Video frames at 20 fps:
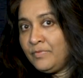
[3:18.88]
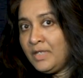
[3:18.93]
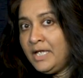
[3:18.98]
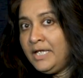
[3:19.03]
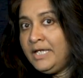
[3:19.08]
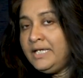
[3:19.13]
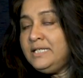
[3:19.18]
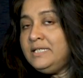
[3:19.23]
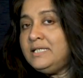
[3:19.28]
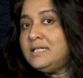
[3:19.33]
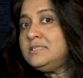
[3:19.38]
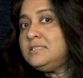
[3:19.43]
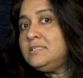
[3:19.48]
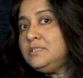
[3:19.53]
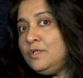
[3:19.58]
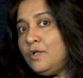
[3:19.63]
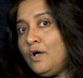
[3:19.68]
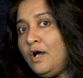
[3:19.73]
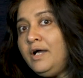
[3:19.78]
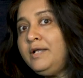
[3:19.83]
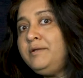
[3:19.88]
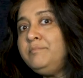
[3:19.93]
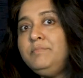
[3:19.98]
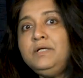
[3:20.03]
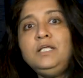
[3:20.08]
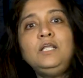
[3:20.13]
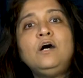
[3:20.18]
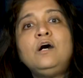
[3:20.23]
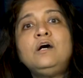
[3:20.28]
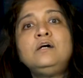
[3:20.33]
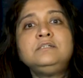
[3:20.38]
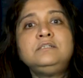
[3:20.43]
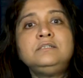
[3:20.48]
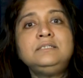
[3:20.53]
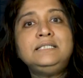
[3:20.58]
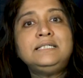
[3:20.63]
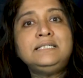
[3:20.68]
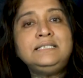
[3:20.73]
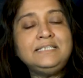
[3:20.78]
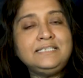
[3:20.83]
It does not belong to
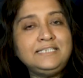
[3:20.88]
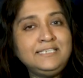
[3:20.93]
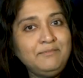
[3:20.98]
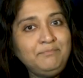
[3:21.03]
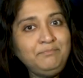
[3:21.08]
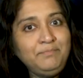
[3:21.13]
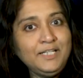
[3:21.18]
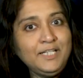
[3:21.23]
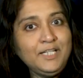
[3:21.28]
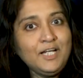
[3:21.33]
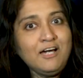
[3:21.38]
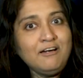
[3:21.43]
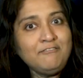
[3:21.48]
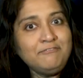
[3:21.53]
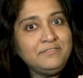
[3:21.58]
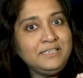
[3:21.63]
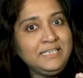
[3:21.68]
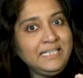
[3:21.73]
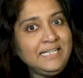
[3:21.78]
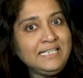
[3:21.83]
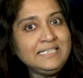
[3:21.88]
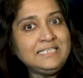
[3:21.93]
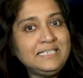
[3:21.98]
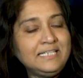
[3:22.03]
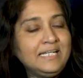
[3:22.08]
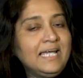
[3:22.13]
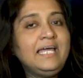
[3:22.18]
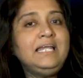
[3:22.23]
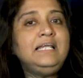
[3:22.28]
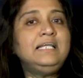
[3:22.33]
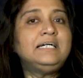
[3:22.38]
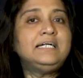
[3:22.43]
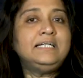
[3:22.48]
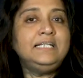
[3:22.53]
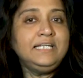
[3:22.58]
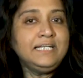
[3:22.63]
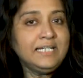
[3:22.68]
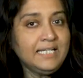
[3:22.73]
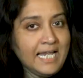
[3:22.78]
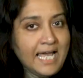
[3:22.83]
the discipline of teaching and
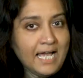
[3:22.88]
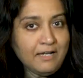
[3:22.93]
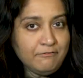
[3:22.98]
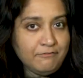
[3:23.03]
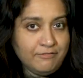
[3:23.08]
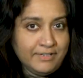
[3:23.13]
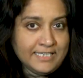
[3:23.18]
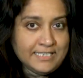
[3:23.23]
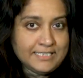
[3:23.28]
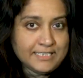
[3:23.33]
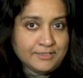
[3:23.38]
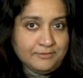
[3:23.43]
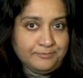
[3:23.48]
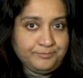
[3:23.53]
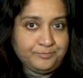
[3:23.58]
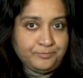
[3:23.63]
learning a language.